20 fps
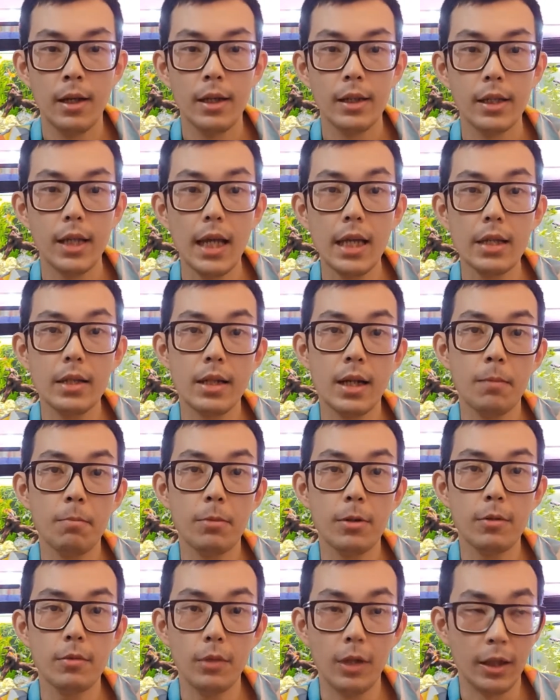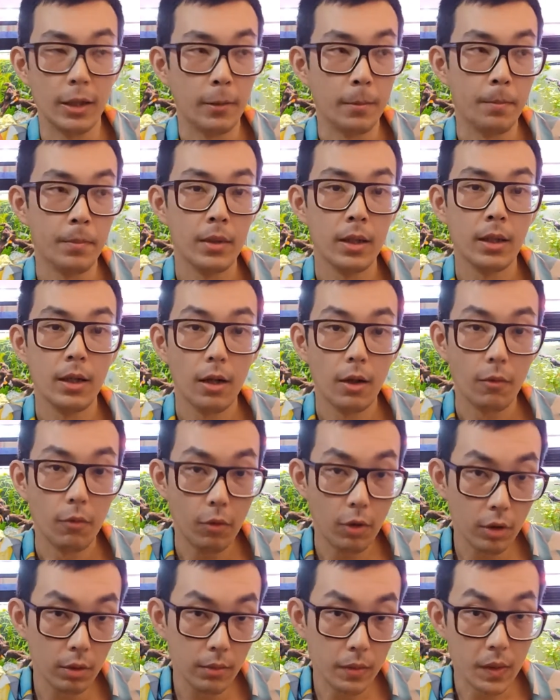Case number 1.
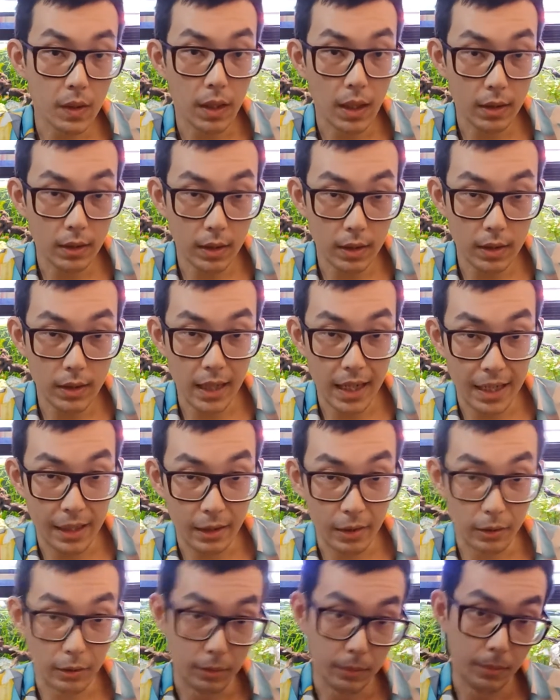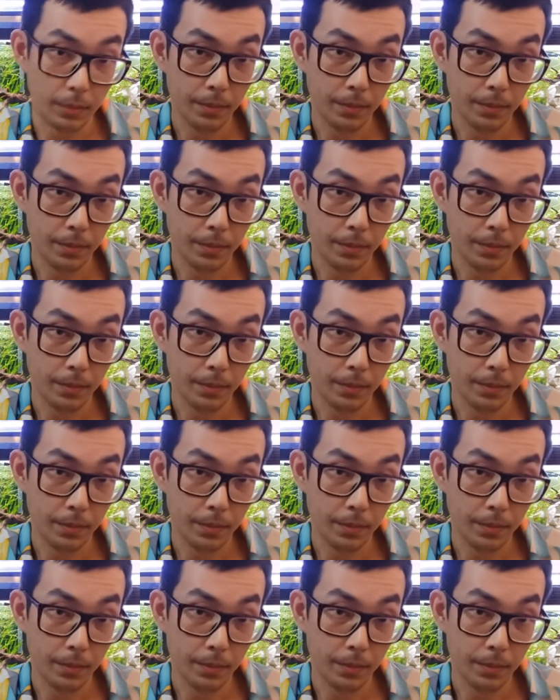Worms as a cycle.